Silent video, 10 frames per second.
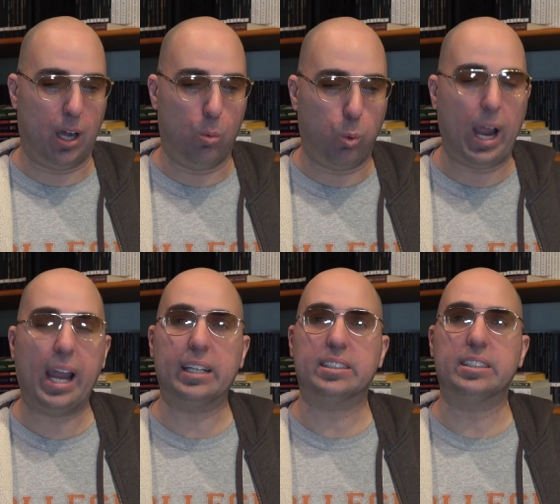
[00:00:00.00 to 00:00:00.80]
a
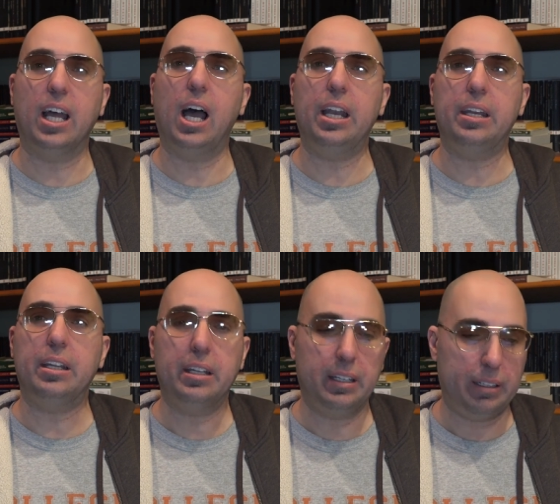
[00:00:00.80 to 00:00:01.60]
Wang's nut.
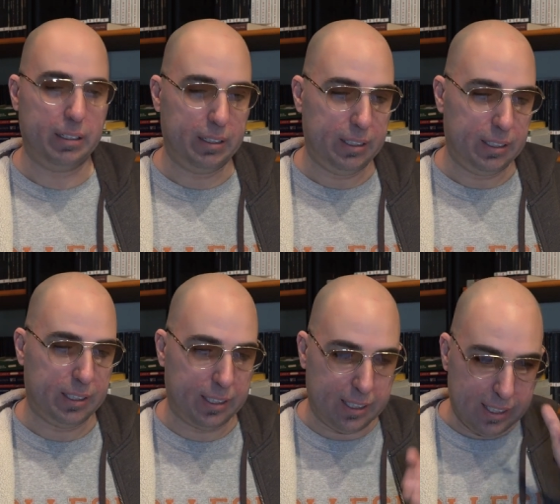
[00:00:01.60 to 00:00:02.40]

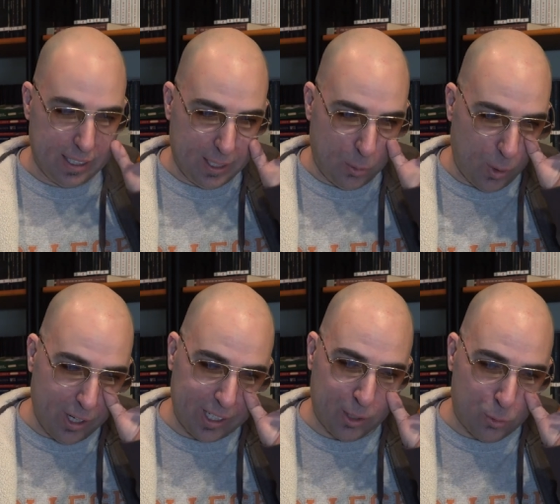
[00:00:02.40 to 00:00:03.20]

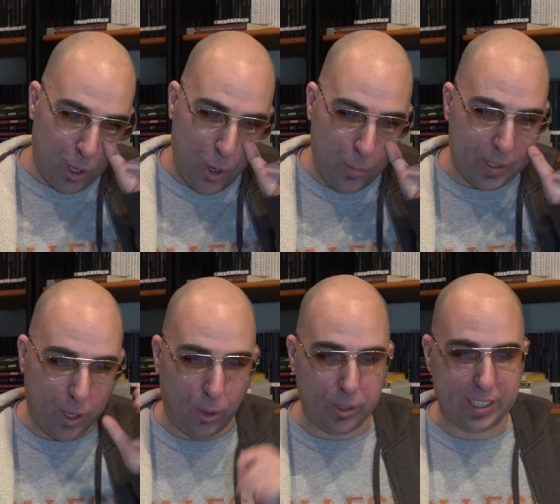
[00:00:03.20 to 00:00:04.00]
Wearing a robe
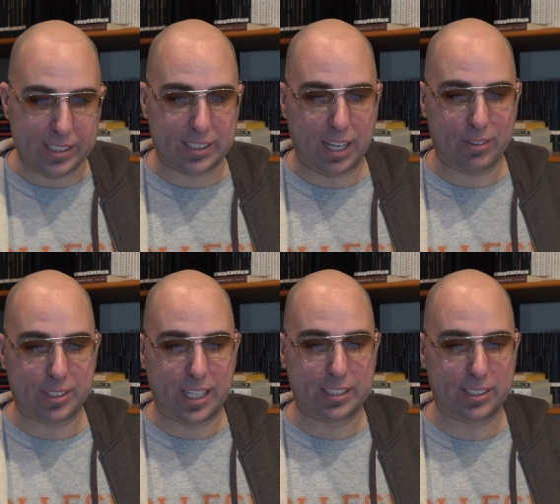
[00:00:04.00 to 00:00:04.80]
and holding his
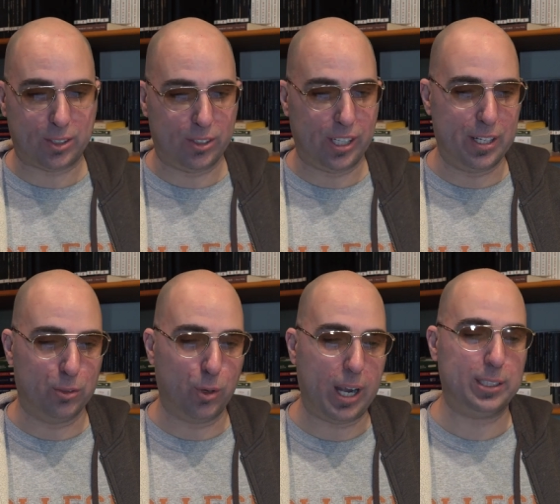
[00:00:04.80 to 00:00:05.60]
severed testicle in
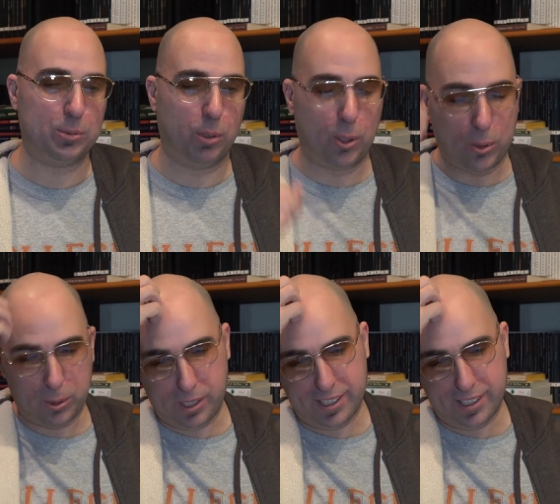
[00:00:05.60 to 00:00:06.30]
a rice bowl.